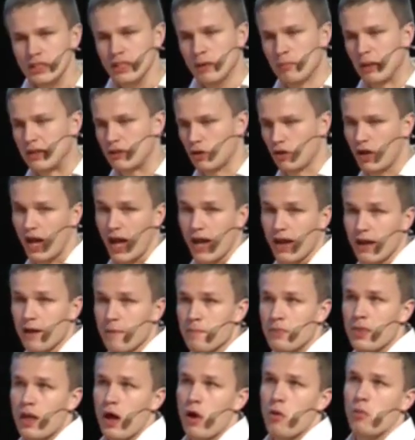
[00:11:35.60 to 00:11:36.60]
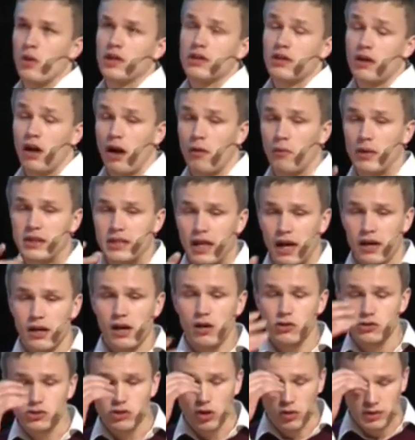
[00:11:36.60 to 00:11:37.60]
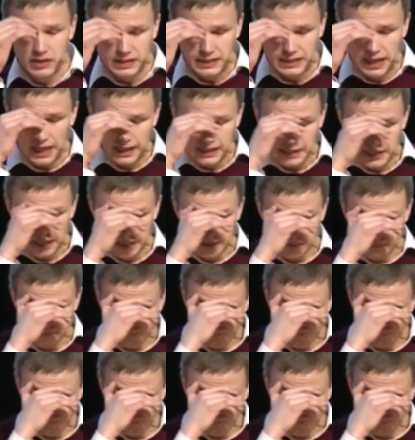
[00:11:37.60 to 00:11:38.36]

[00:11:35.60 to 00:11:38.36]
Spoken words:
But okay, what I also will say is that